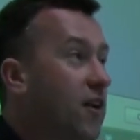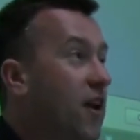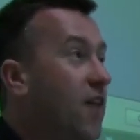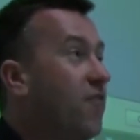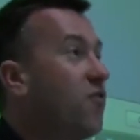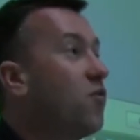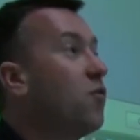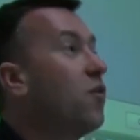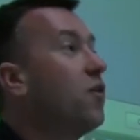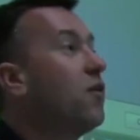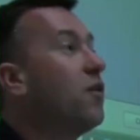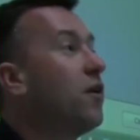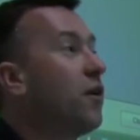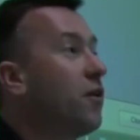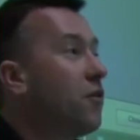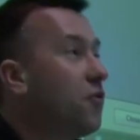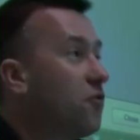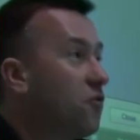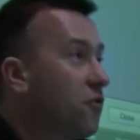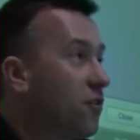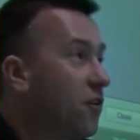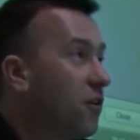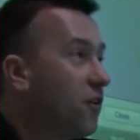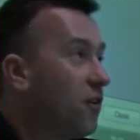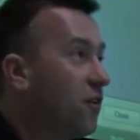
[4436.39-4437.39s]
Everyone
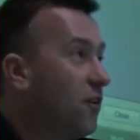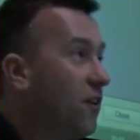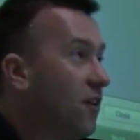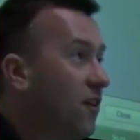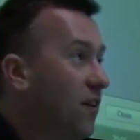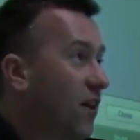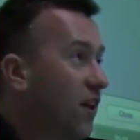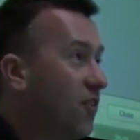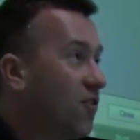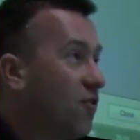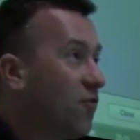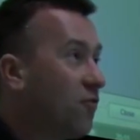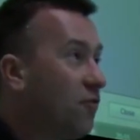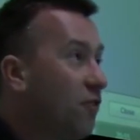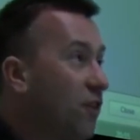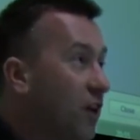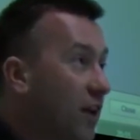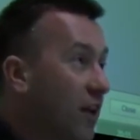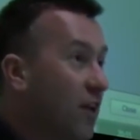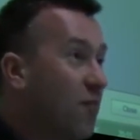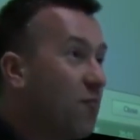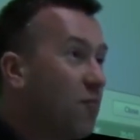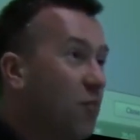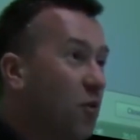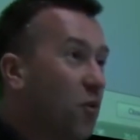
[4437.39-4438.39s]
knows that that's a
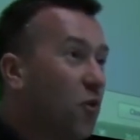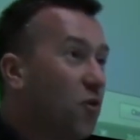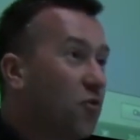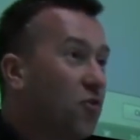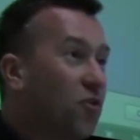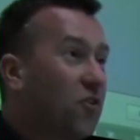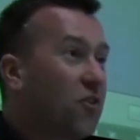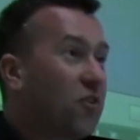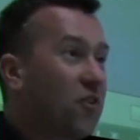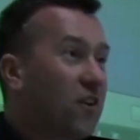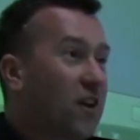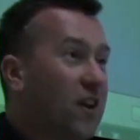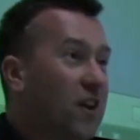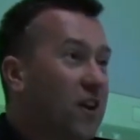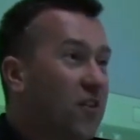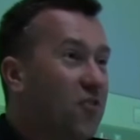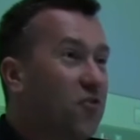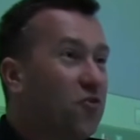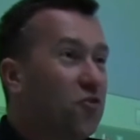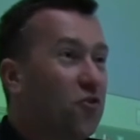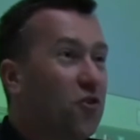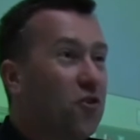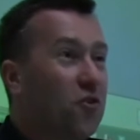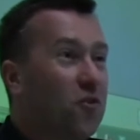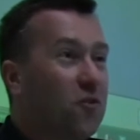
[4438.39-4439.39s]
really important key
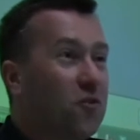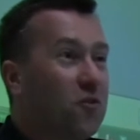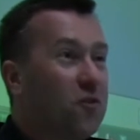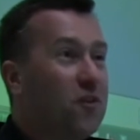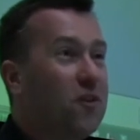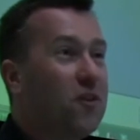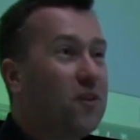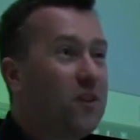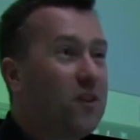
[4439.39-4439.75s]
control